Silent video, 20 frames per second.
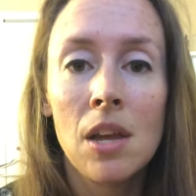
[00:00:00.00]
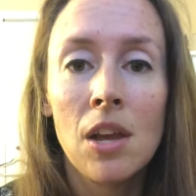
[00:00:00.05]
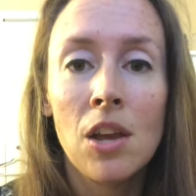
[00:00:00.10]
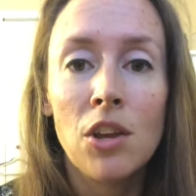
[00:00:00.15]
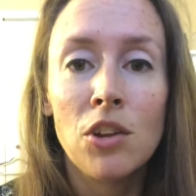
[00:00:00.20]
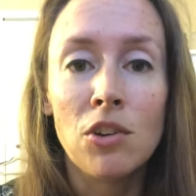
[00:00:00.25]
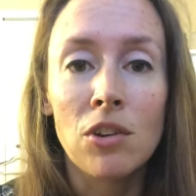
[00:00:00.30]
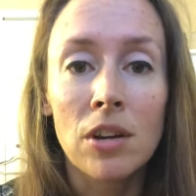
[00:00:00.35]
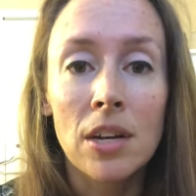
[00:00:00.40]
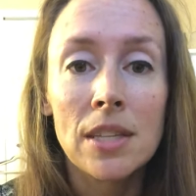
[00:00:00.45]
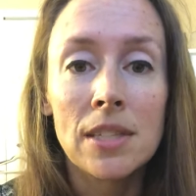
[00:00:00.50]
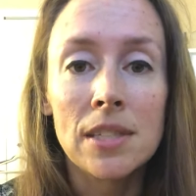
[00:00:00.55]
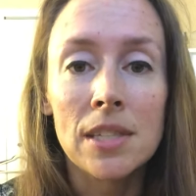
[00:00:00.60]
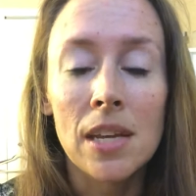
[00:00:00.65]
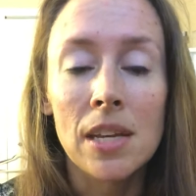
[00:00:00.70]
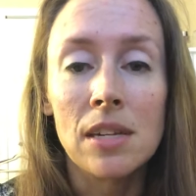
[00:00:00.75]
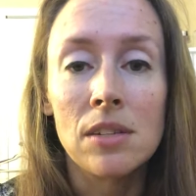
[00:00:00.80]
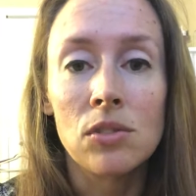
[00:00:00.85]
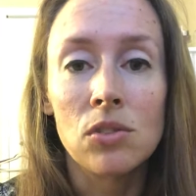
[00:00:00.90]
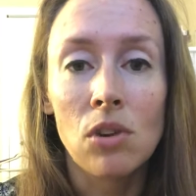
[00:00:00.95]
Your
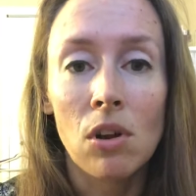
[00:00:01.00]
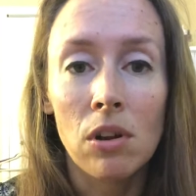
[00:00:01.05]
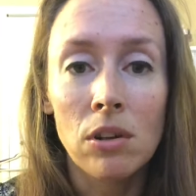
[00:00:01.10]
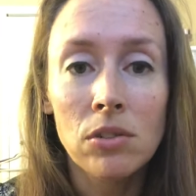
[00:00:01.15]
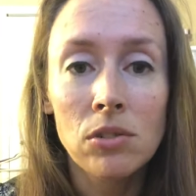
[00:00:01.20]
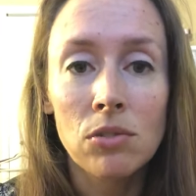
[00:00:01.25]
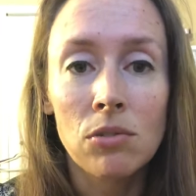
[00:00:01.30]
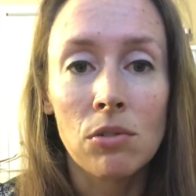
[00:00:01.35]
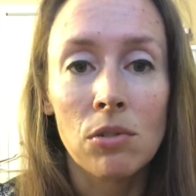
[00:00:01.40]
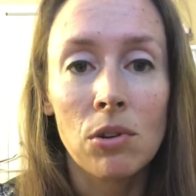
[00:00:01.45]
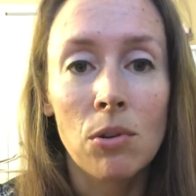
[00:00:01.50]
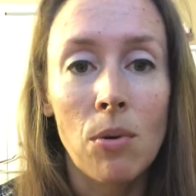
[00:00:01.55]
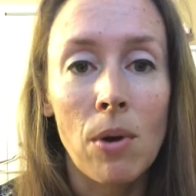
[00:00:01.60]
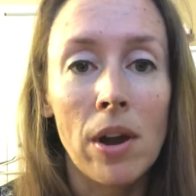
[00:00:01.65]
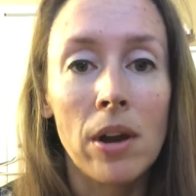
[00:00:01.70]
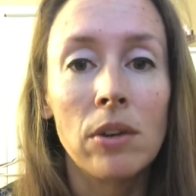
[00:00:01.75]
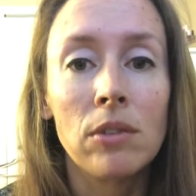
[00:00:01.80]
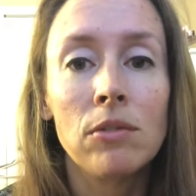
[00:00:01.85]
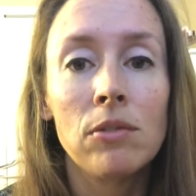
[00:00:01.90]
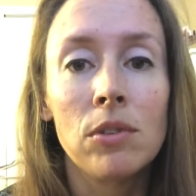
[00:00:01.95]
consent is also
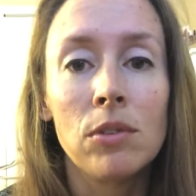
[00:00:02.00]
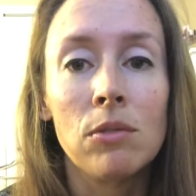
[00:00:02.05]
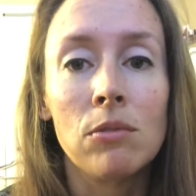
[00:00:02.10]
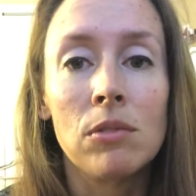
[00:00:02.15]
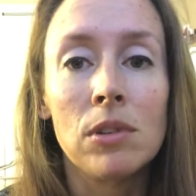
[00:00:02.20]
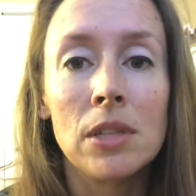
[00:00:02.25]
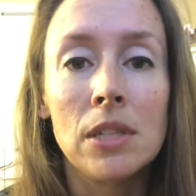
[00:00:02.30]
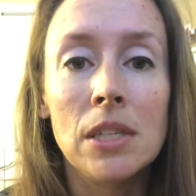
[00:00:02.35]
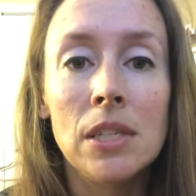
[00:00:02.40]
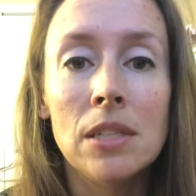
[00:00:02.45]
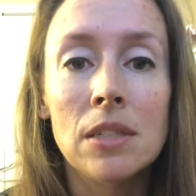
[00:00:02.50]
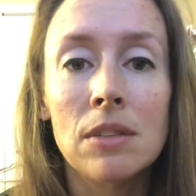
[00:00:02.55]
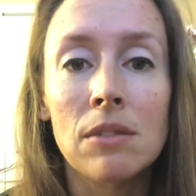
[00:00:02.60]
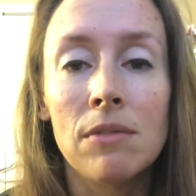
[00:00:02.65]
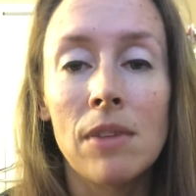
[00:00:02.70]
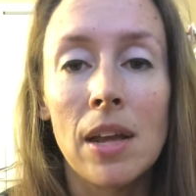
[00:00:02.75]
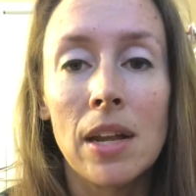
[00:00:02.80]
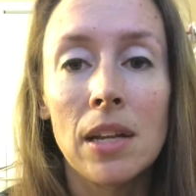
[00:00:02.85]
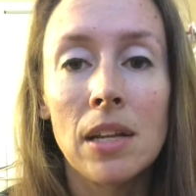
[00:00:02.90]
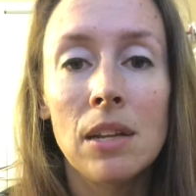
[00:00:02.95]
required for the release of
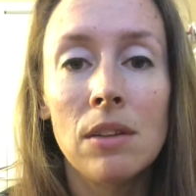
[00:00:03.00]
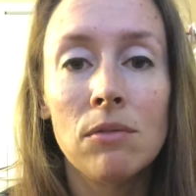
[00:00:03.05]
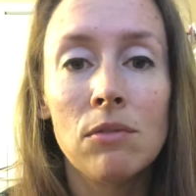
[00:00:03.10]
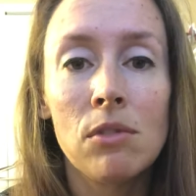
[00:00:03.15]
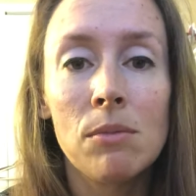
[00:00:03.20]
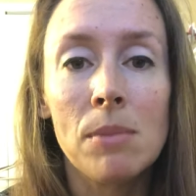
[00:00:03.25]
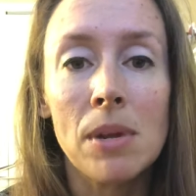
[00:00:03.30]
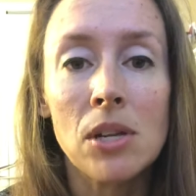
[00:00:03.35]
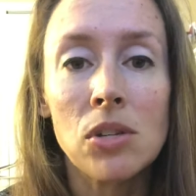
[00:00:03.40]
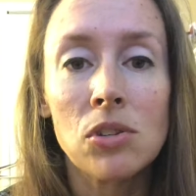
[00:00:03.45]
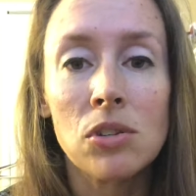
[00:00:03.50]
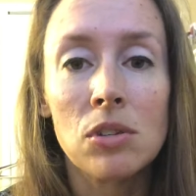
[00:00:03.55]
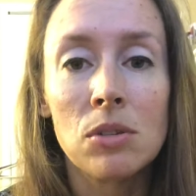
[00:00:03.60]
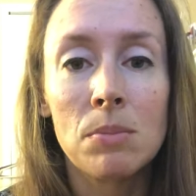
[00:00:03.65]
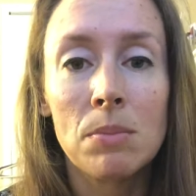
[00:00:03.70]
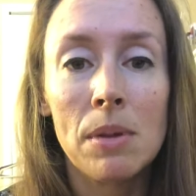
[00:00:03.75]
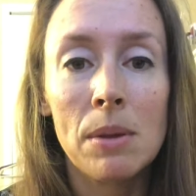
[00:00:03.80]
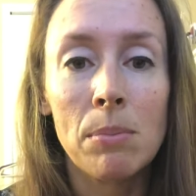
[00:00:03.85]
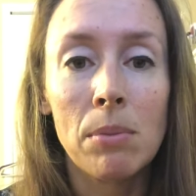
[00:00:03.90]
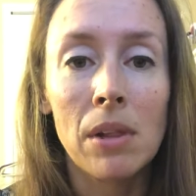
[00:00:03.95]
any information to
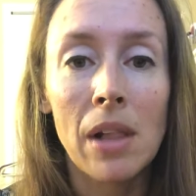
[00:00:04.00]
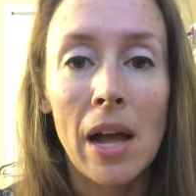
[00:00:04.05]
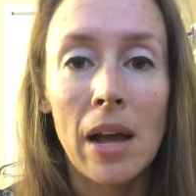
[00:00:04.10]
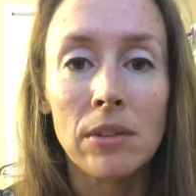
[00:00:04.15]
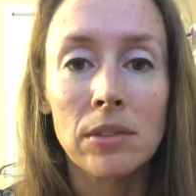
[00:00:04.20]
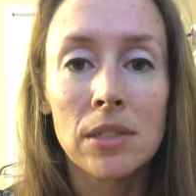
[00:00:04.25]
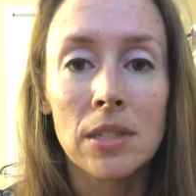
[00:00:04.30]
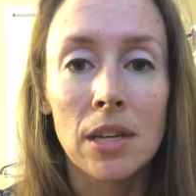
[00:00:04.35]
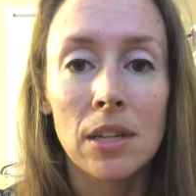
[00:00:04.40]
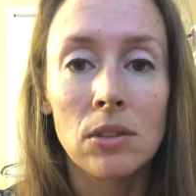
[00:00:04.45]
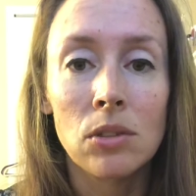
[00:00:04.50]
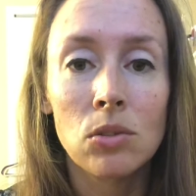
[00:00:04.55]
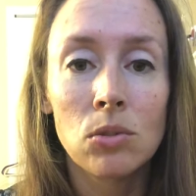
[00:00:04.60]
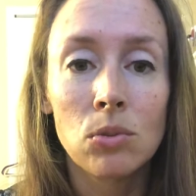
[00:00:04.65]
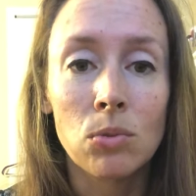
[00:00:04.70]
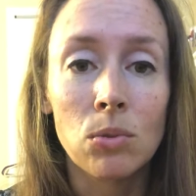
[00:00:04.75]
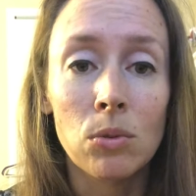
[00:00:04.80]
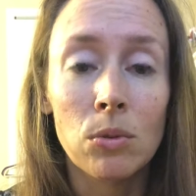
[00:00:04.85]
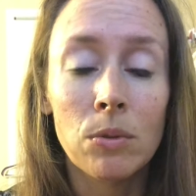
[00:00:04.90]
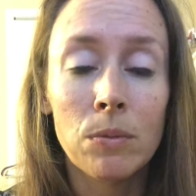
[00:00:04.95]
people outside the
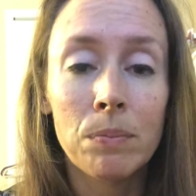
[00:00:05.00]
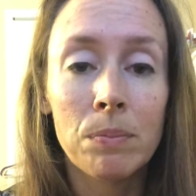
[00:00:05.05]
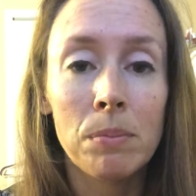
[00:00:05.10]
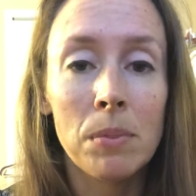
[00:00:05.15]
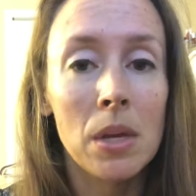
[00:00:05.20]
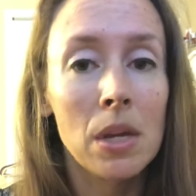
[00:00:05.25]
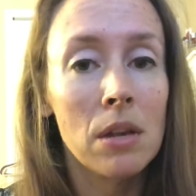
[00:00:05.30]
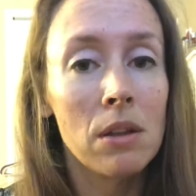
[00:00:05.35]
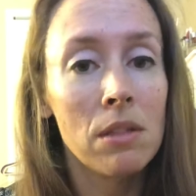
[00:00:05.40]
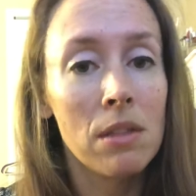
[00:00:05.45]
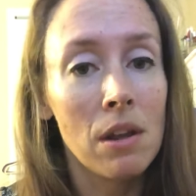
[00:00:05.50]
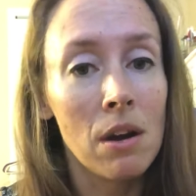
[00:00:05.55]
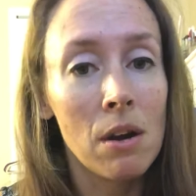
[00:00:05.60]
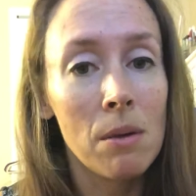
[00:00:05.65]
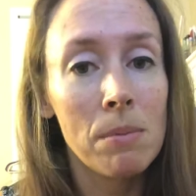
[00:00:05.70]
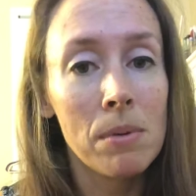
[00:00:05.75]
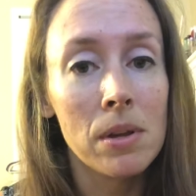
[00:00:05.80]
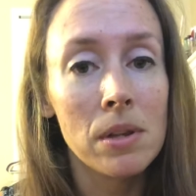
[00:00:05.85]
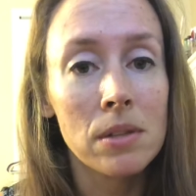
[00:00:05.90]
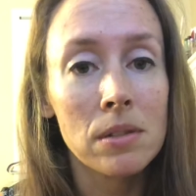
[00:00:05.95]
school, be it a
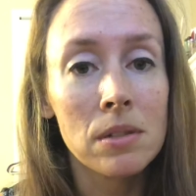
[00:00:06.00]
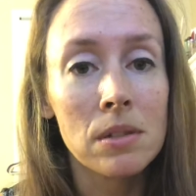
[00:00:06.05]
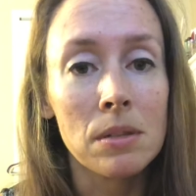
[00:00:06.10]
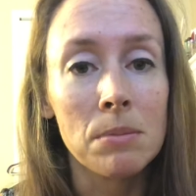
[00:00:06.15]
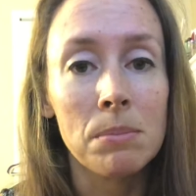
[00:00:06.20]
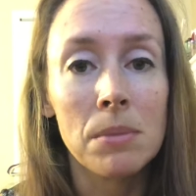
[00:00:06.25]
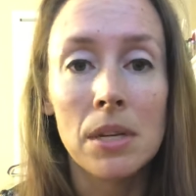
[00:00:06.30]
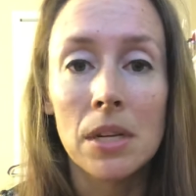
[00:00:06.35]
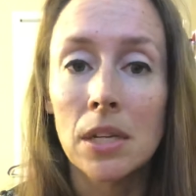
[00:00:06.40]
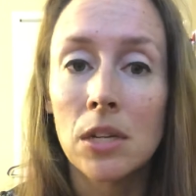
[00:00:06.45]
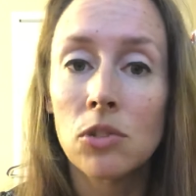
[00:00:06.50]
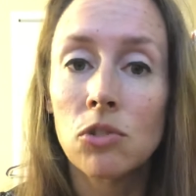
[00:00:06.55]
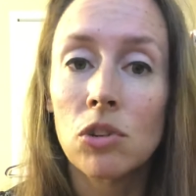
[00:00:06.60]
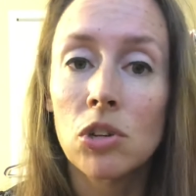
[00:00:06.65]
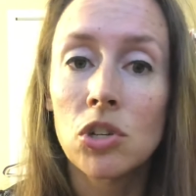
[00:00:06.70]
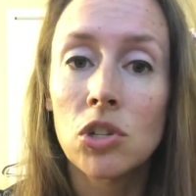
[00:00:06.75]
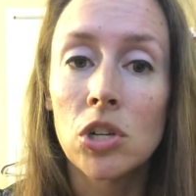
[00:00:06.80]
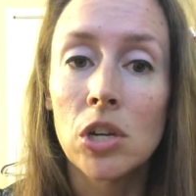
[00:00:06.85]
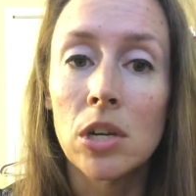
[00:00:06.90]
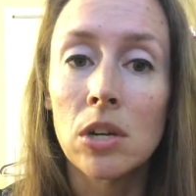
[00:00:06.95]
therapist, a
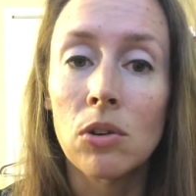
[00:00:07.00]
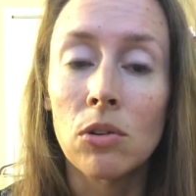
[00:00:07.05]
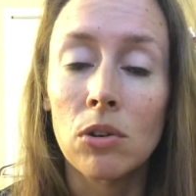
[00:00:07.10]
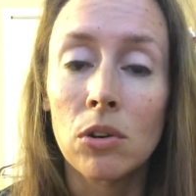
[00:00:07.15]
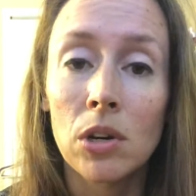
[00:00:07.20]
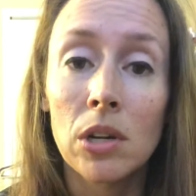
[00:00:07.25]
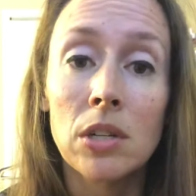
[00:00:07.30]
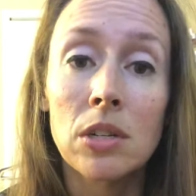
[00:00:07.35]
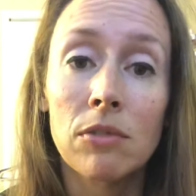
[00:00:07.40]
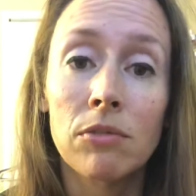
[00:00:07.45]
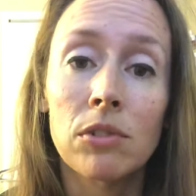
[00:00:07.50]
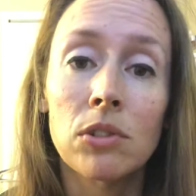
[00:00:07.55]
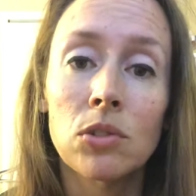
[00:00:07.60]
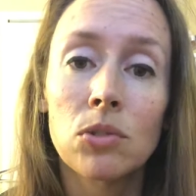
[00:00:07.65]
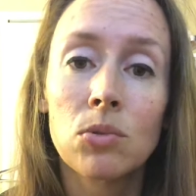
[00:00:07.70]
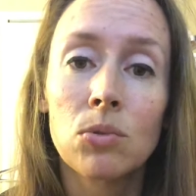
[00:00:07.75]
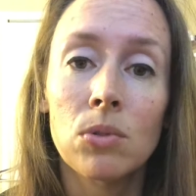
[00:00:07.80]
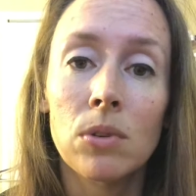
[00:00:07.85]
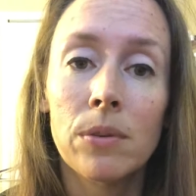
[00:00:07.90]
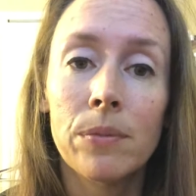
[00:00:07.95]
pediatrician, or a different
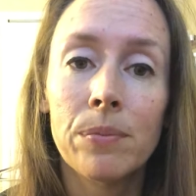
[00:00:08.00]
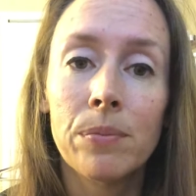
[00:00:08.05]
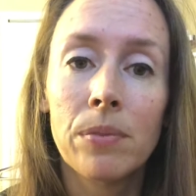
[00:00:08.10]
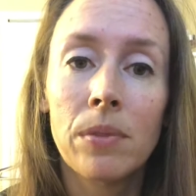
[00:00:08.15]
school.